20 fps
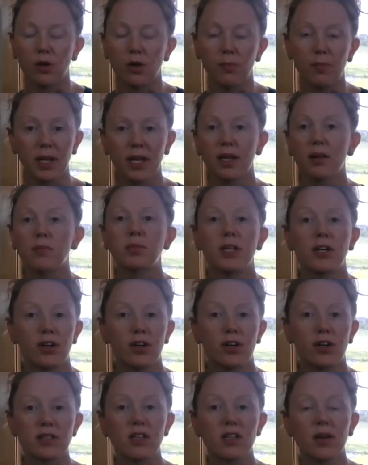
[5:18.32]
Picking up litter
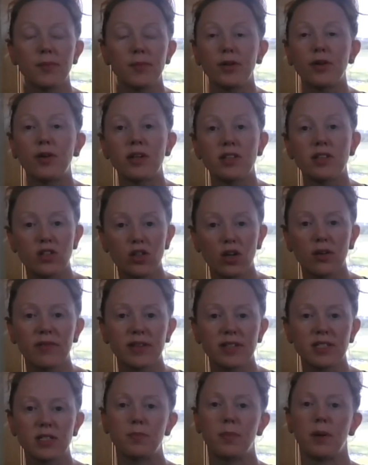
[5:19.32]
is community
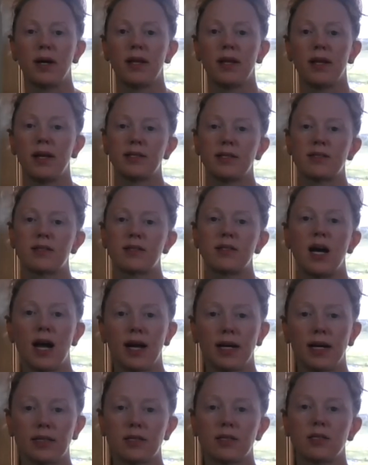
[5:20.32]
service, but it's
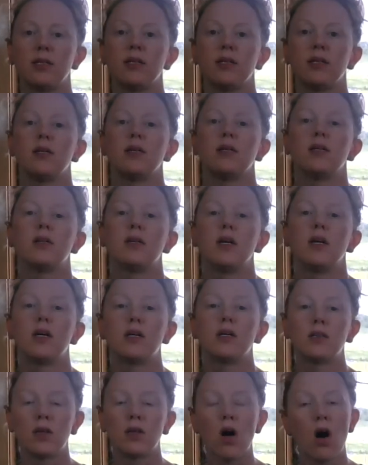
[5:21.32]
not
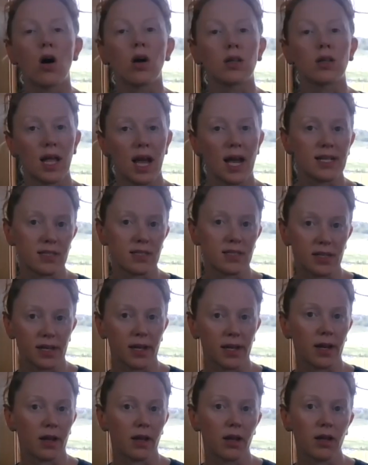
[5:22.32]
a
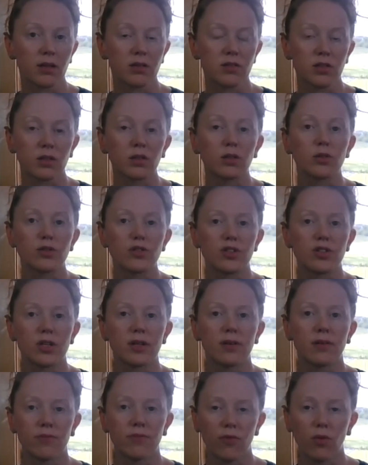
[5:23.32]
long-lasting
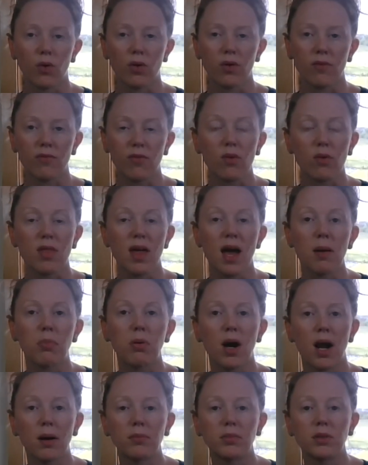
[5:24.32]
solution for that
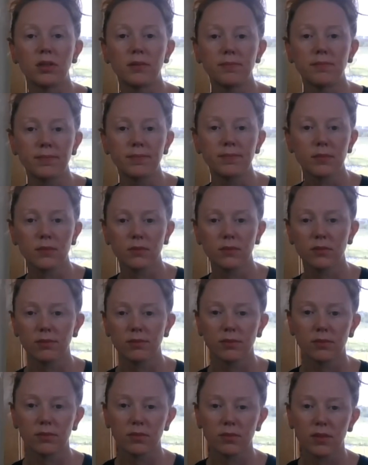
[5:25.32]
problem.
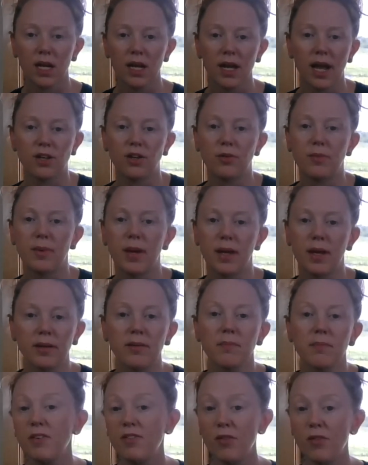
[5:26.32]
And you
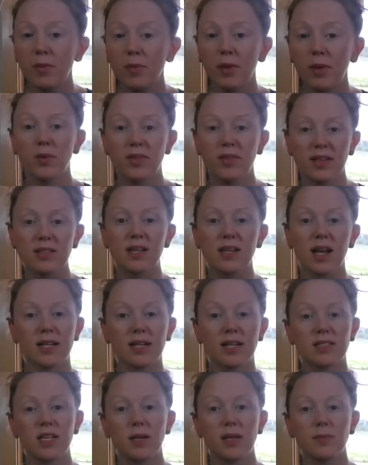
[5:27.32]
may be familiar with these
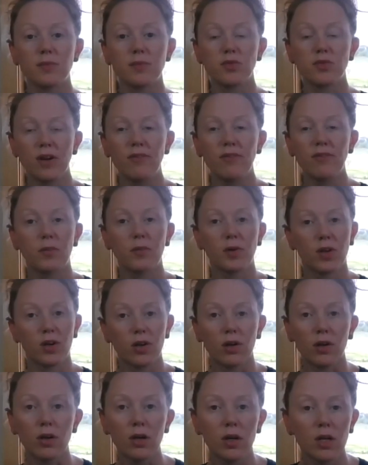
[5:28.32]
concepts, right, from
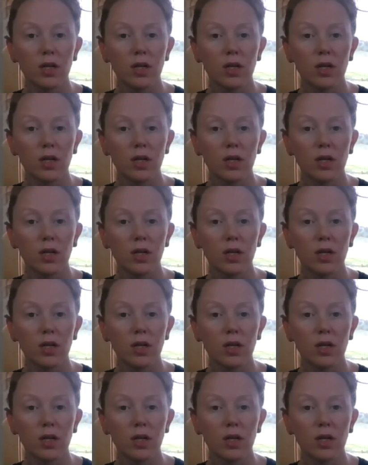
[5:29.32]
your